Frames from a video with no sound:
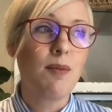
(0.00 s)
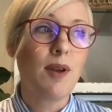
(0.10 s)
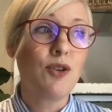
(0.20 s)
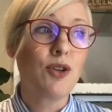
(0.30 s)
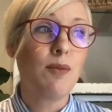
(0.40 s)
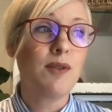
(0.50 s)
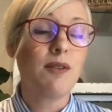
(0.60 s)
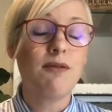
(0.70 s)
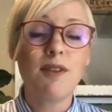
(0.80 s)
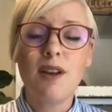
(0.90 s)
in terms of
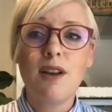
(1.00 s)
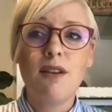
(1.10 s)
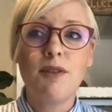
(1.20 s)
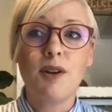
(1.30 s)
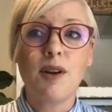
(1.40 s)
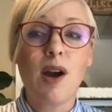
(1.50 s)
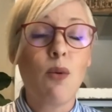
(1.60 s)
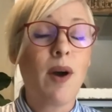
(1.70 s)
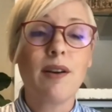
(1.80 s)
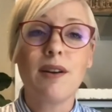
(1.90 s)
figuring out
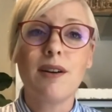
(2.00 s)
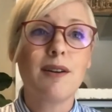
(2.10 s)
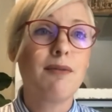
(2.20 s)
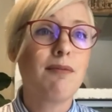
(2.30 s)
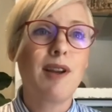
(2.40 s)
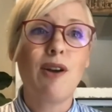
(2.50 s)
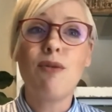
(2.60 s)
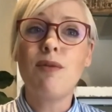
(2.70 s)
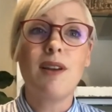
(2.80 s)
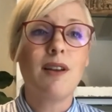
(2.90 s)
whether,
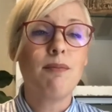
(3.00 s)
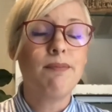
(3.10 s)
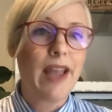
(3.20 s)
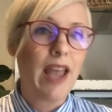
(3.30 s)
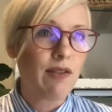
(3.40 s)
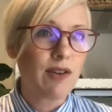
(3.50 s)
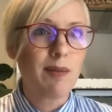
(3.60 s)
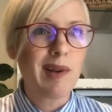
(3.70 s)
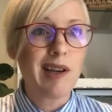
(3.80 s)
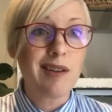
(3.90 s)
the behaviors have
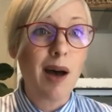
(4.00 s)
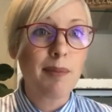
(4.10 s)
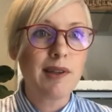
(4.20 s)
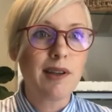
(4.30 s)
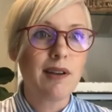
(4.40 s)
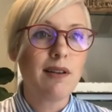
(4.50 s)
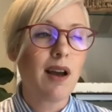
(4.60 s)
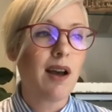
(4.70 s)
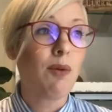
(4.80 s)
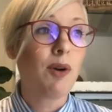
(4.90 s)
been adopted,
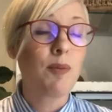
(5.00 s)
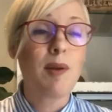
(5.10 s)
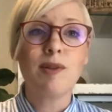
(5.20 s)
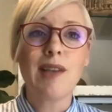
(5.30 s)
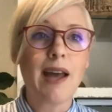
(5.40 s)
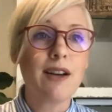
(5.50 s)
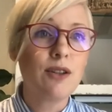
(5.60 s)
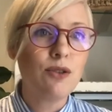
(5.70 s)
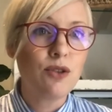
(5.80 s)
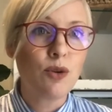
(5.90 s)
what are people's
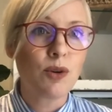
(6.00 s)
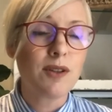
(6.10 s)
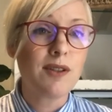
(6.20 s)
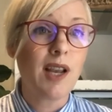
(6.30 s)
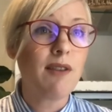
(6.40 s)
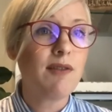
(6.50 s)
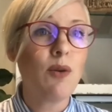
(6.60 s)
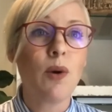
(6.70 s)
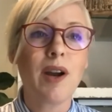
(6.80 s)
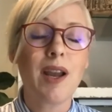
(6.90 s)
attitudes towards safety,
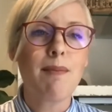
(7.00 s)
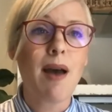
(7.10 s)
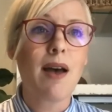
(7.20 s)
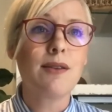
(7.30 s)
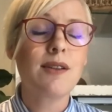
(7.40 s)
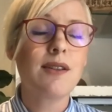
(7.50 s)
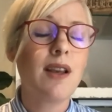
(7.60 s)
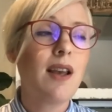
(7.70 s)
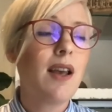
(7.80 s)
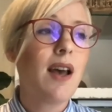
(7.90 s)
wearing masks.
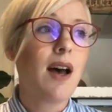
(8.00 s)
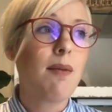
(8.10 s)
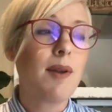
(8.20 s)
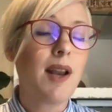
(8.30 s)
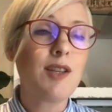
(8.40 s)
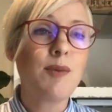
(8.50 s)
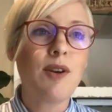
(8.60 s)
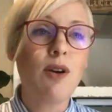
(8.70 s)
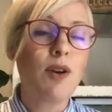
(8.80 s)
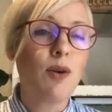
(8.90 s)
And as we
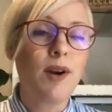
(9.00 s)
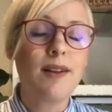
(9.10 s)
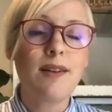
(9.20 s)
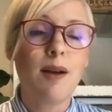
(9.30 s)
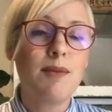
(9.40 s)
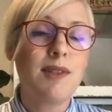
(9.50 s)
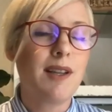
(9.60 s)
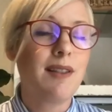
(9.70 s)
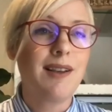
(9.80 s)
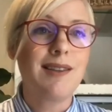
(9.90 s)
know, when it comes to
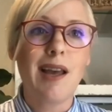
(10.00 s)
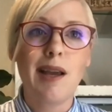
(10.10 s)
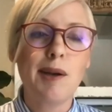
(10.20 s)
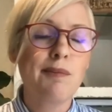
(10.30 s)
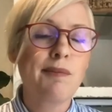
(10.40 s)
things like